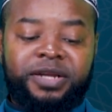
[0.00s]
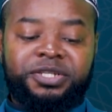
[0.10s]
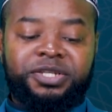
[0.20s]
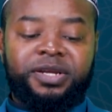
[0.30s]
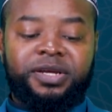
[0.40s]

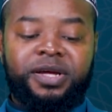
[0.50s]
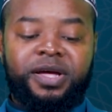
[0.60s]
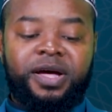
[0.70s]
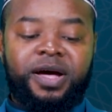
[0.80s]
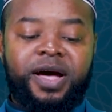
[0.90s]
shirk.
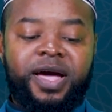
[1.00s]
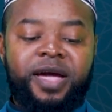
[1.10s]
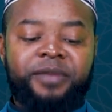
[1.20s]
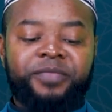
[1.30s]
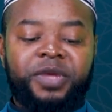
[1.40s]
I
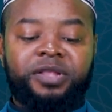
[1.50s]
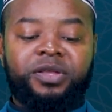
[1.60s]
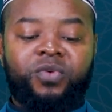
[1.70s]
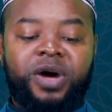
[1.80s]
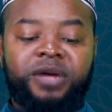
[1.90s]
am the
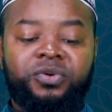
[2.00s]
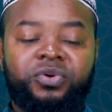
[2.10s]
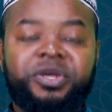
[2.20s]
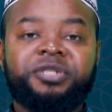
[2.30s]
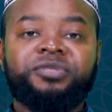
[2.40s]
one who is